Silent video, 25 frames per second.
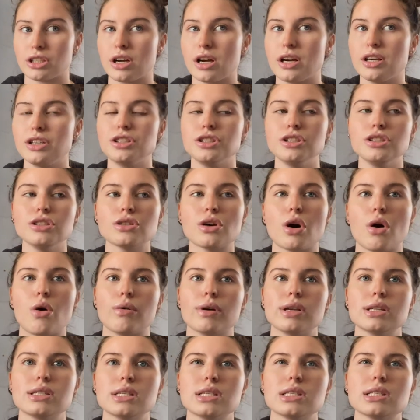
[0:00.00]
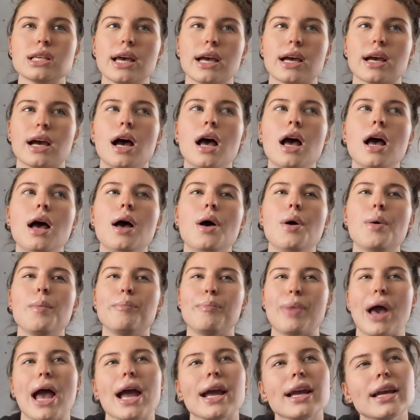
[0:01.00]
Large just always is like
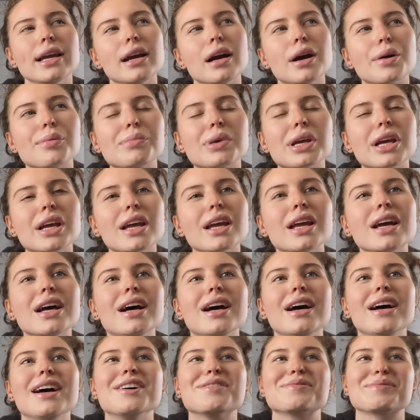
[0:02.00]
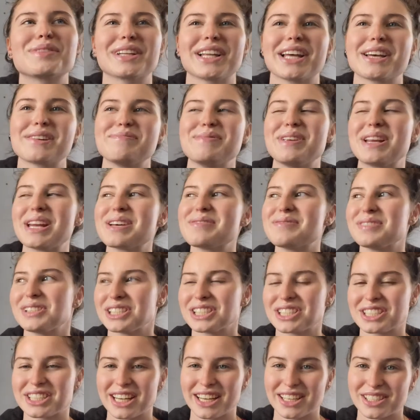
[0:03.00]
baggy on me, but like medium is
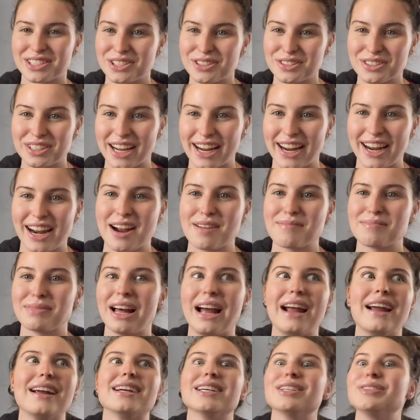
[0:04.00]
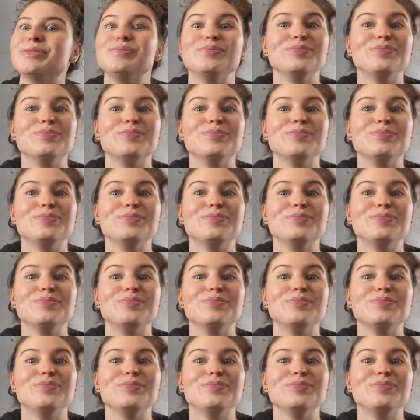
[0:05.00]
just like too tight. I'm like,